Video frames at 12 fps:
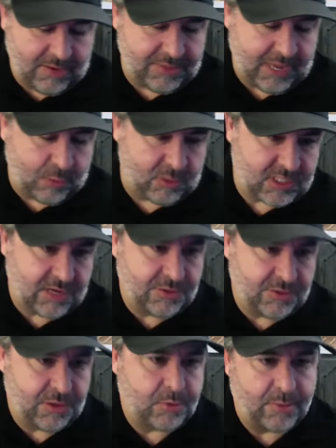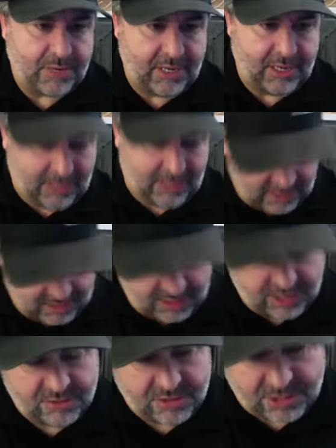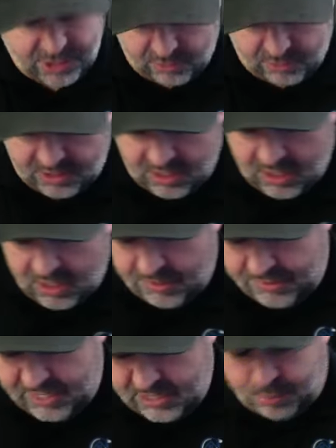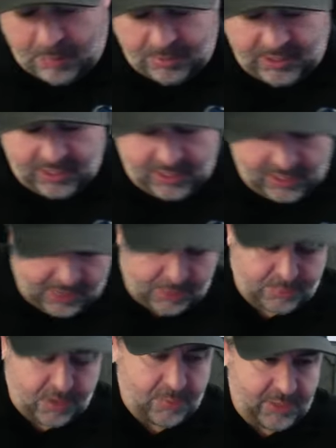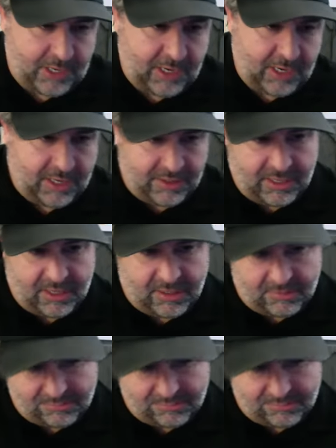They were selling their property, and so there was this property, another property, and then